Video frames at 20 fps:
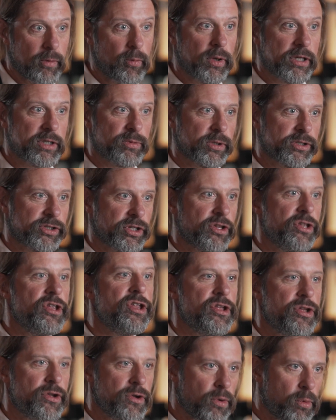which was a
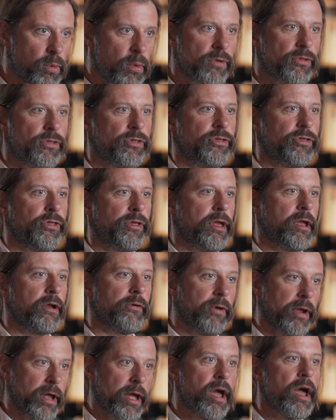new
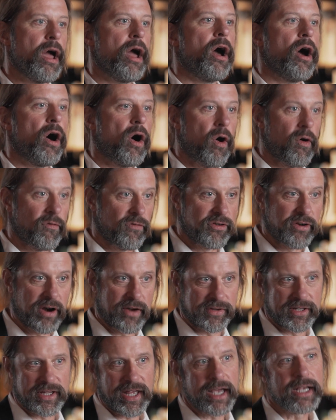theory of
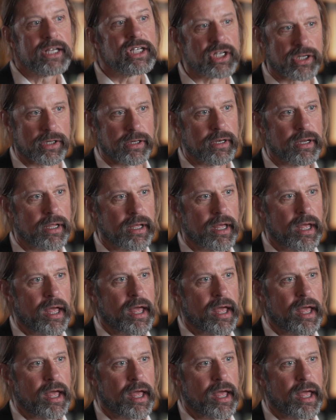gravitation.